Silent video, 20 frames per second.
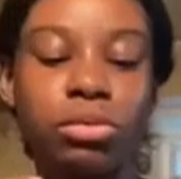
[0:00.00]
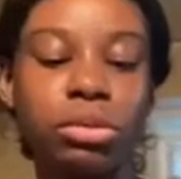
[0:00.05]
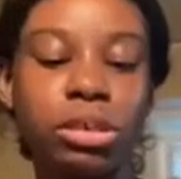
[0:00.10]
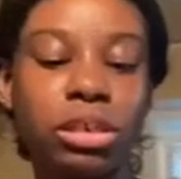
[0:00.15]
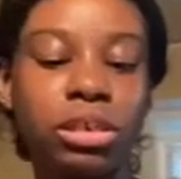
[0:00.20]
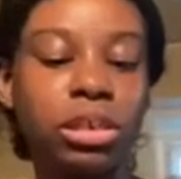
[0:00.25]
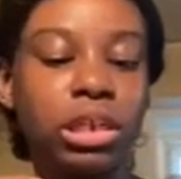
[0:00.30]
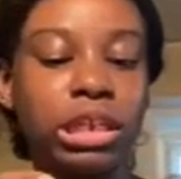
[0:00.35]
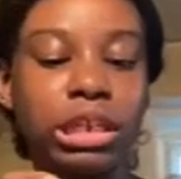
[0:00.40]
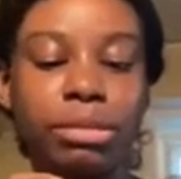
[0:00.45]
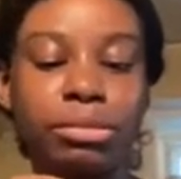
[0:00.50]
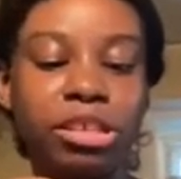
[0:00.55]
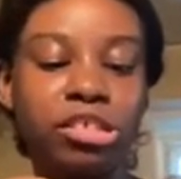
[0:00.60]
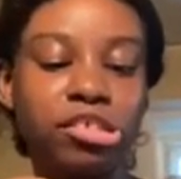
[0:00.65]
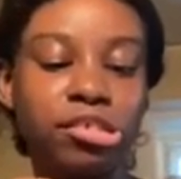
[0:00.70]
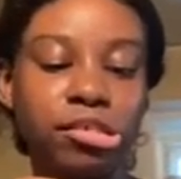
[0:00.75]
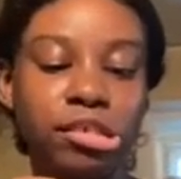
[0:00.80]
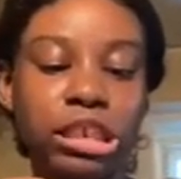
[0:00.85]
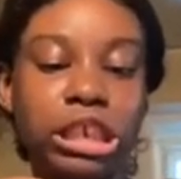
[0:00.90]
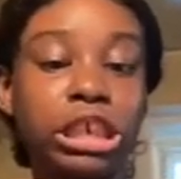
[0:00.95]
what? Let me
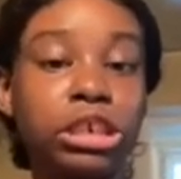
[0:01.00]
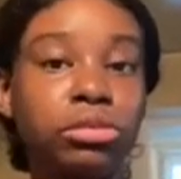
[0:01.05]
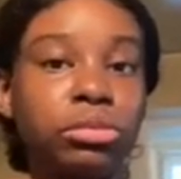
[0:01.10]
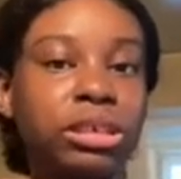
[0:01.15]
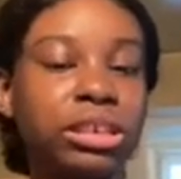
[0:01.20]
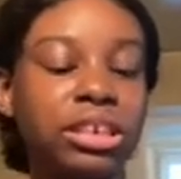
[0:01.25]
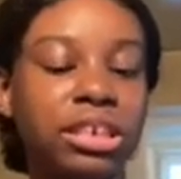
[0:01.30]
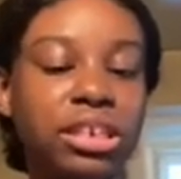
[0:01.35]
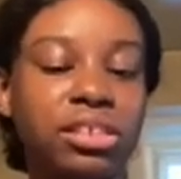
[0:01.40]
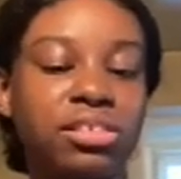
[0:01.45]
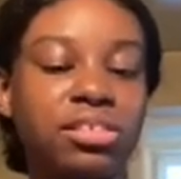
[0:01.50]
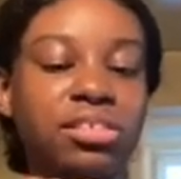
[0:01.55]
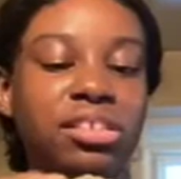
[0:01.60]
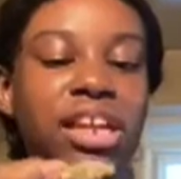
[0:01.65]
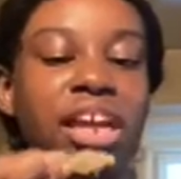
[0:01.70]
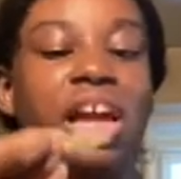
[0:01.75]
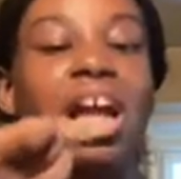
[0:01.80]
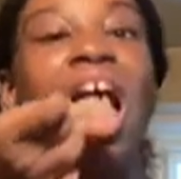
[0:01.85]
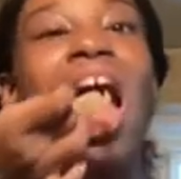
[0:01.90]
just hear what he has to say.